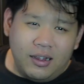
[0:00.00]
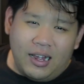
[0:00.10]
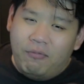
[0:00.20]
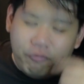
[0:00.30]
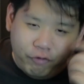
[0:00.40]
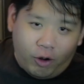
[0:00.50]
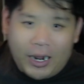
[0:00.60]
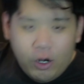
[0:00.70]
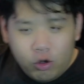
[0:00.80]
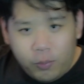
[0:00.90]
for my
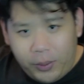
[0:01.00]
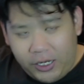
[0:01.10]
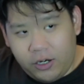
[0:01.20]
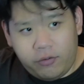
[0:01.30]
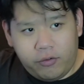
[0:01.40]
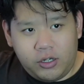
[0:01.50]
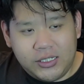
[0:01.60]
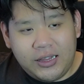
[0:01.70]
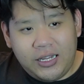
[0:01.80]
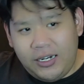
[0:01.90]
own opinion, of course, I
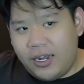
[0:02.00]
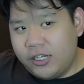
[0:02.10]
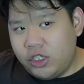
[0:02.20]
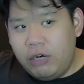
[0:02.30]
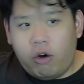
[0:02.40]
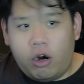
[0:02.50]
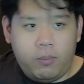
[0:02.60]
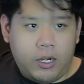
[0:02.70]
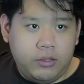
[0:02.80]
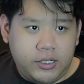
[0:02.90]
think they're actually wrong
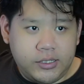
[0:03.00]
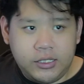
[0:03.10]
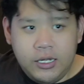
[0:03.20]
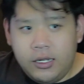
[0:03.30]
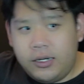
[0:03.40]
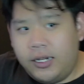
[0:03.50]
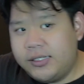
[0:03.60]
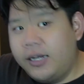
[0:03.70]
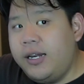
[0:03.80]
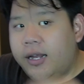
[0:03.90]
about this. They're
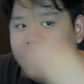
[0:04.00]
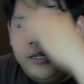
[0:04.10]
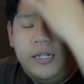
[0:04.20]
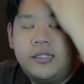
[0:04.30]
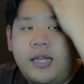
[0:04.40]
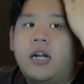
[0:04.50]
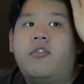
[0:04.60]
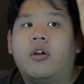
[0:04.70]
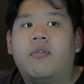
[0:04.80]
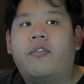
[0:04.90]
saying that it's harder
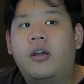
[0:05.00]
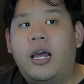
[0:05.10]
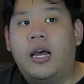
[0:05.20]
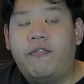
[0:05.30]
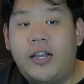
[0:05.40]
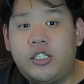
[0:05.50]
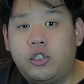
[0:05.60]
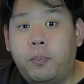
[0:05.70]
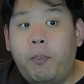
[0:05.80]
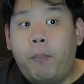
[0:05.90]
for the Feds to
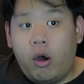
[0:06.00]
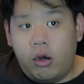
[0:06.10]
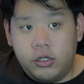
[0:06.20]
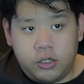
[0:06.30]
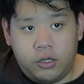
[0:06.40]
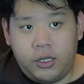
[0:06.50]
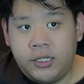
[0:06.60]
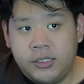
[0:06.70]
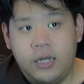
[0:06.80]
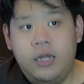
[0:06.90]
pause on
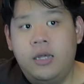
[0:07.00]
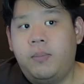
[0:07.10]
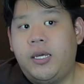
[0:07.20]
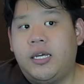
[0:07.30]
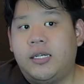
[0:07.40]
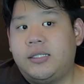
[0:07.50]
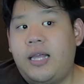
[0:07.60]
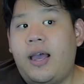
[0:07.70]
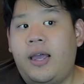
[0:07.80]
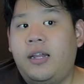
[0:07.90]
this because they are
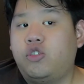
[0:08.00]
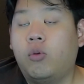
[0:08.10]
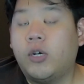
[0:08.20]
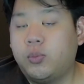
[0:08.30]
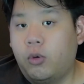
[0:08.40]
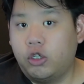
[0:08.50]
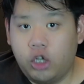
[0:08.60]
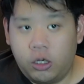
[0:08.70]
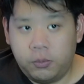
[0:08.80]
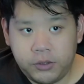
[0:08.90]
adding so much more
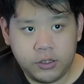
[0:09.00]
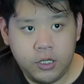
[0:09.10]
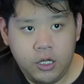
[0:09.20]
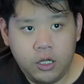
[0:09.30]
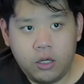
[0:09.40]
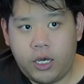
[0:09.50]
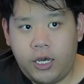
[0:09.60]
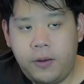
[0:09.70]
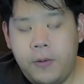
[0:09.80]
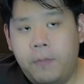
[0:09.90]
jobs. Okay,
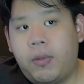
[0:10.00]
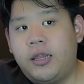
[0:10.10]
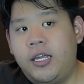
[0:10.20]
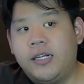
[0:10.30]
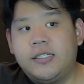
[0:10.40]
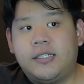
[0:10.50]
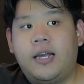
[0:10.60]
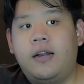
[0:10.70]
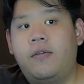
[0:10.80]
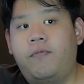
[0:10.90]
but the thing is
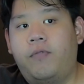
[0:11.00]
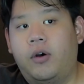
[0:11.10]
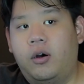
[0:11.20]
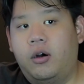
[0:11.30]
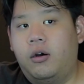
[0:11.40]
that for